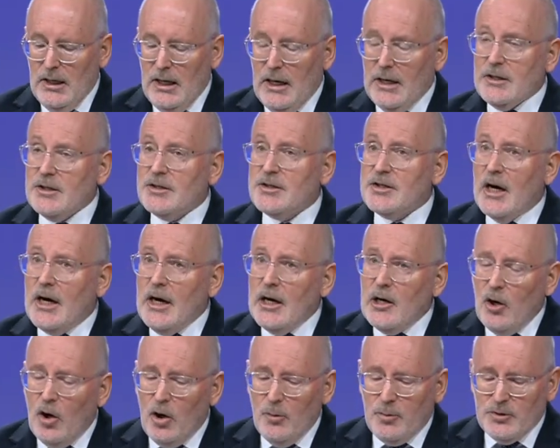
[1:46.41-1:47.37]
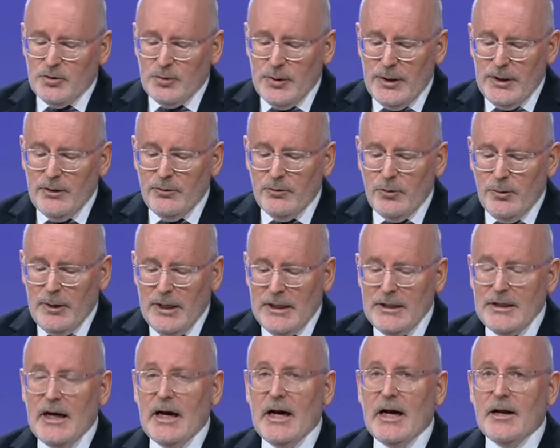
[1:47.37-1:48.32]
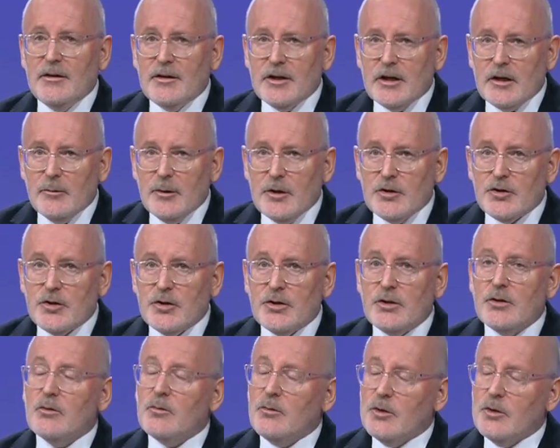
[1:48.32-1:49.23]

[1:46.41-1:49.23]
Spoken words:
and a dialogue between Romania and the Commission,